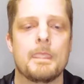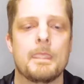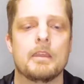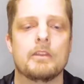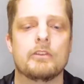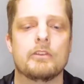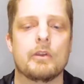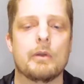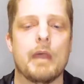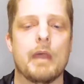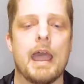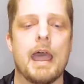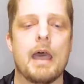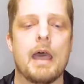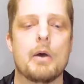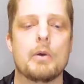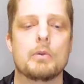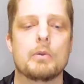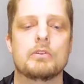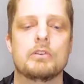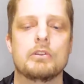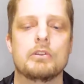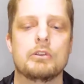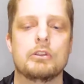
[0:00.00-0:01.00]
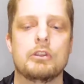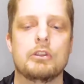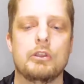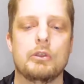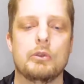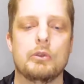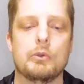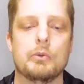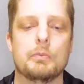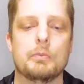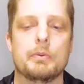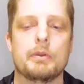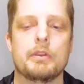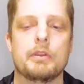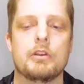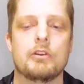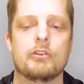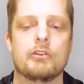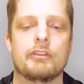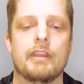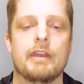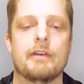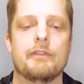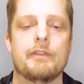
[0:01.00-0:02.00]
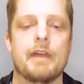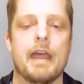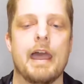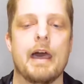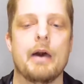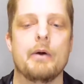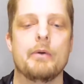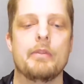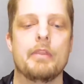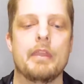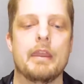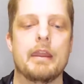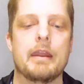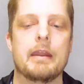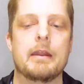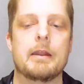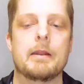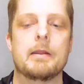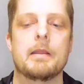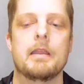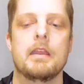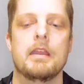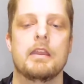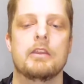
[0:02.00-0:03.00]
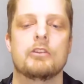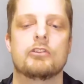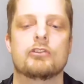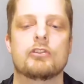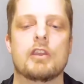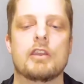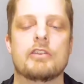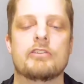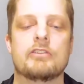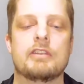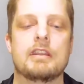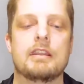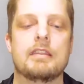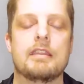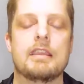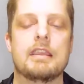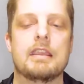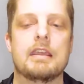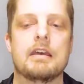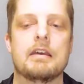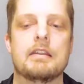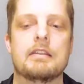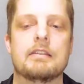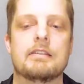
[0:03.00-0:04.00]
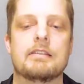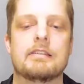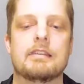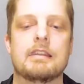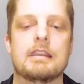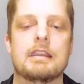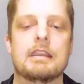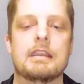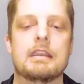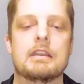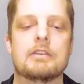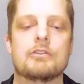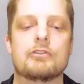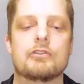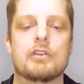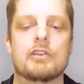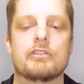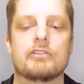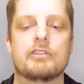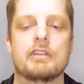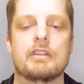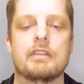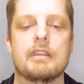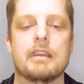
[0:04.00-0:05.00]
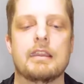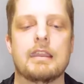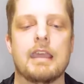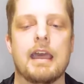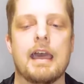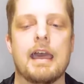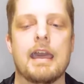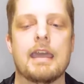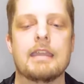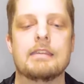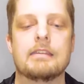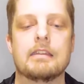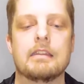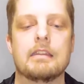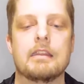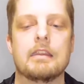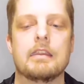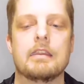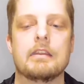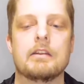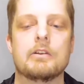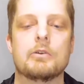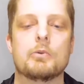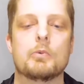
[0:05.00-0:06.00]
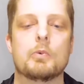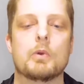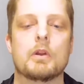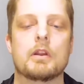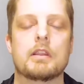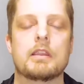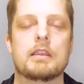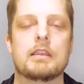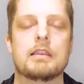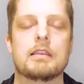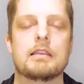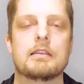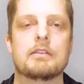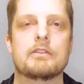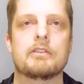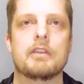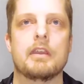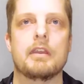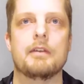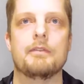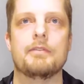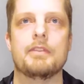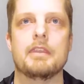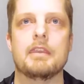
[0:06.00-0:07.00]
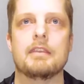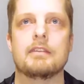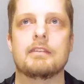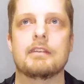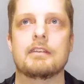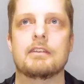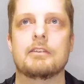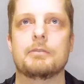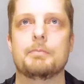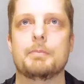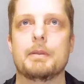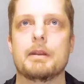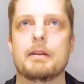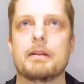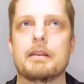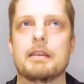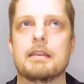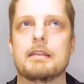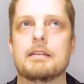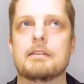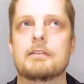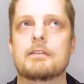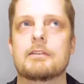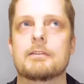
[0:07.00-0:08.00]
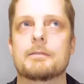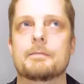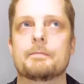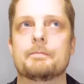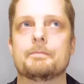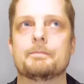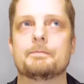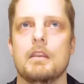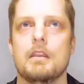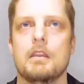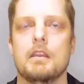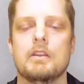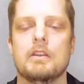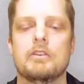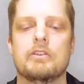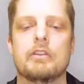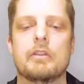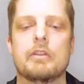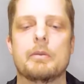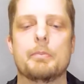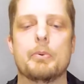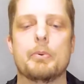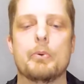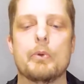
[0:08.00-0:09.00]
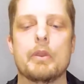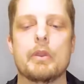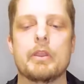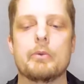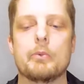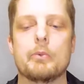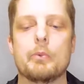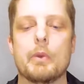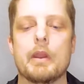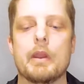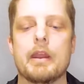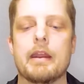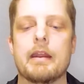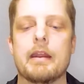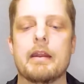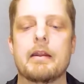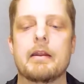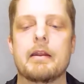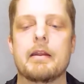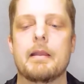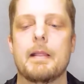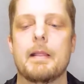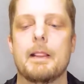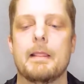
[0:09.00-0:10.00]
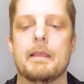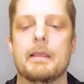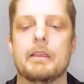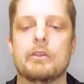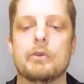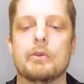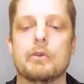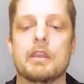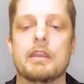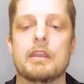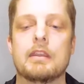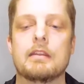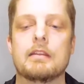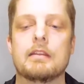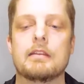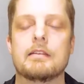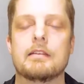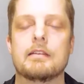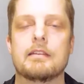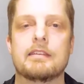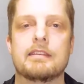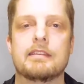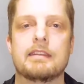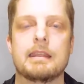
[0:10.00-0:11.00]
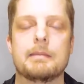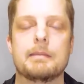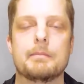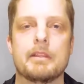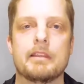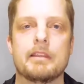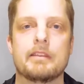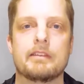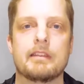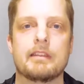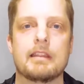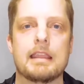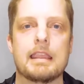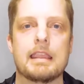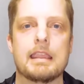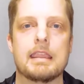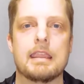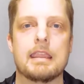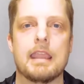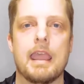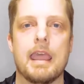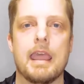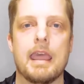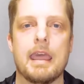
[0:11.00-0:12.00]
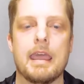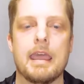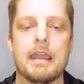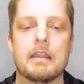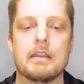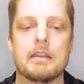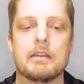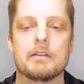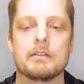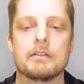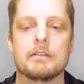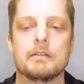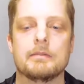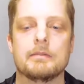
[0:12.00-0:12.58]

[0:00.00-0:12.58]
So how do you put yourself out there, trusting the unseen, trusting the guides and the inner workings of this experience, to the point where you can seamlessly and